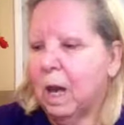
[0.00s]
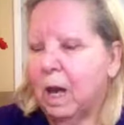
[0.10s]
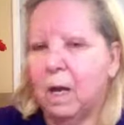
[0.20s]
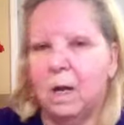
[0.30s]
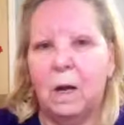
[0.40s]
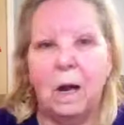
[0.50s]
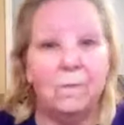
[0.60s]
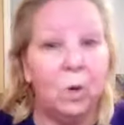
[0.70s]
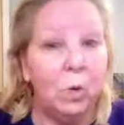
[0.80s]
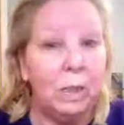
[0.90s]
I've
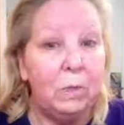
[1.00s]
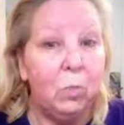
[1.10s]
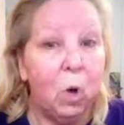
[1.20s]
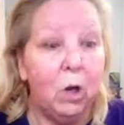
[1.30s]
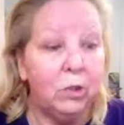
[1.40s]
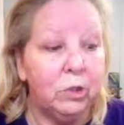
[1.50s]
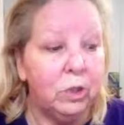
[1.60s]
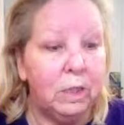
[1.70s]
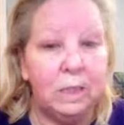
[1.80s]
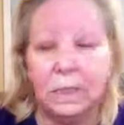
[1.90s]
already washed
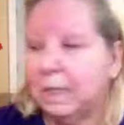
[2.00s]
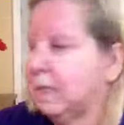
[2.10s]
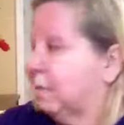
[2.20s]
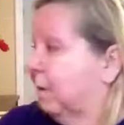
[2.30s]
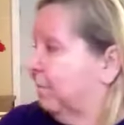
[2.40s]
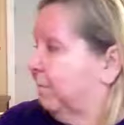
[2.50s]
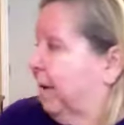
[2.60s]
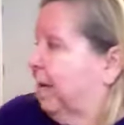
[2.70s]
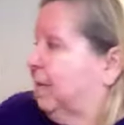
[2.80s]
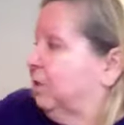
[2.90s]
and cleaned my
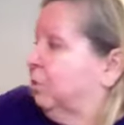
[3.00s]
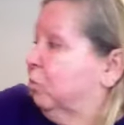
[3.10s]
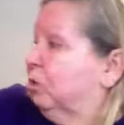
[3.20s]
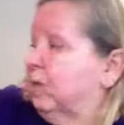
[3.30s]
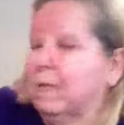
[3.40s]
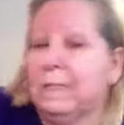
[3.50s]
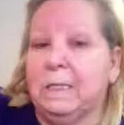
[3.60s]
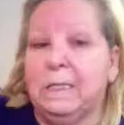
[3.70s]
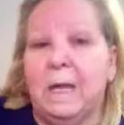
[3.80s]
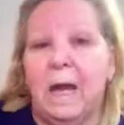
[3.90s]
face, which I
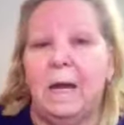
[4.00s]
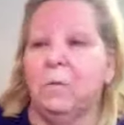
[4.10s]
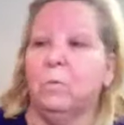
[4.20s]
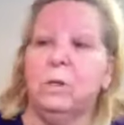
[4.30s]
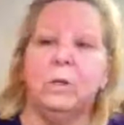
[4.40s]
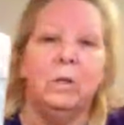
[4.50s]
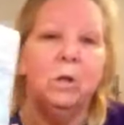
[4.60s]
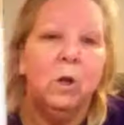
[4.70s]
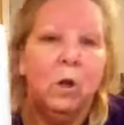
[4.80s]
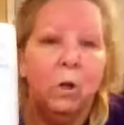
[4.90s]
did that with the
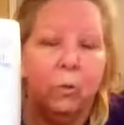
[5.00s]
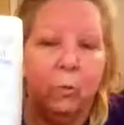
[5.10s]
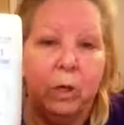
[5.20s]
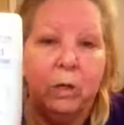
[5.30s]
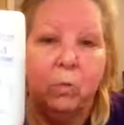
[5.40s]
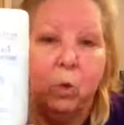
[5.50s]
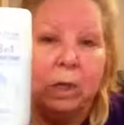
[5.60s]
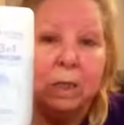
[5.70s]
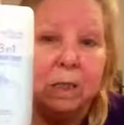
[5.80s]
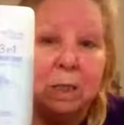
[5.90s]

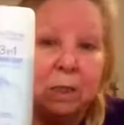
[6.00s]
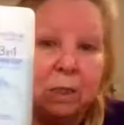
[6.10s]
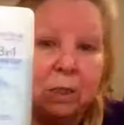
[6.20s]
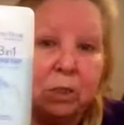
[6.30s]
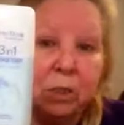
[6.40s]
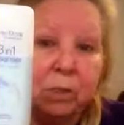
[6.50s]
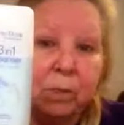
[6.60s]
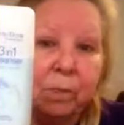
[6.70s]
3-in-1 cleanser.